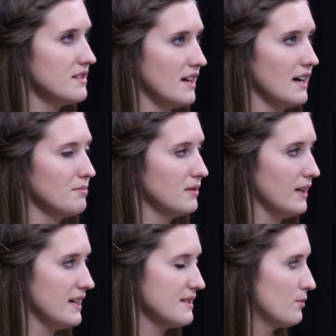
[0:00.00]
is not a
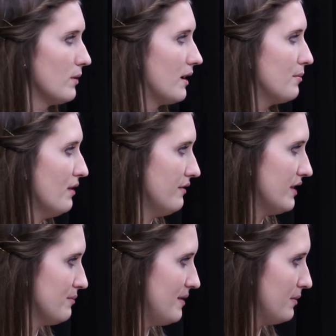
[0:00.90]
place where
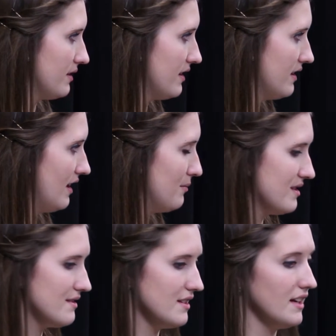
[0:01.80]
perfect people can come
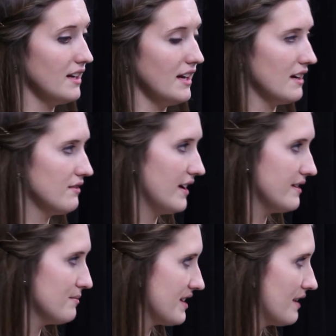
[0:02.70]
and sit and edify
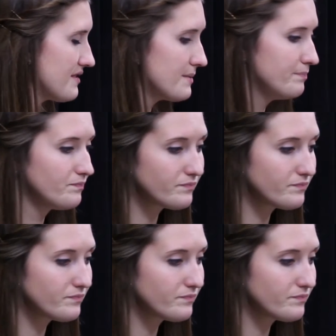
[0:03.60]
themselves.